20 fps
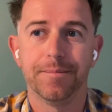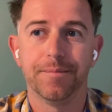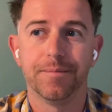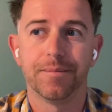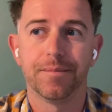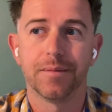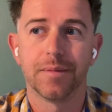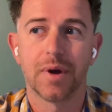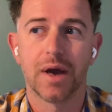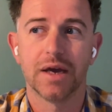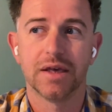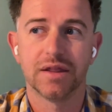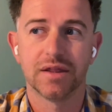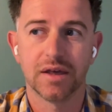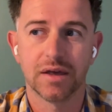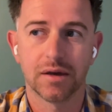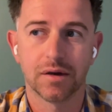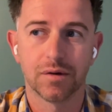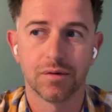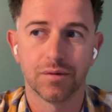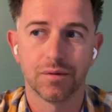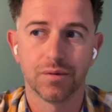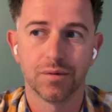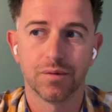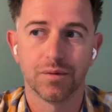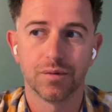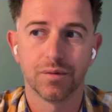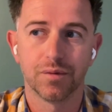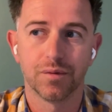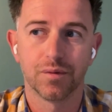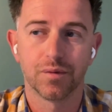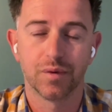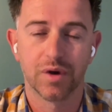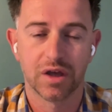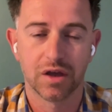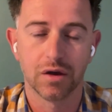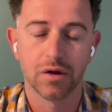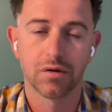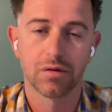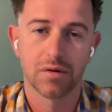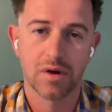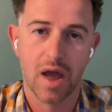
I think we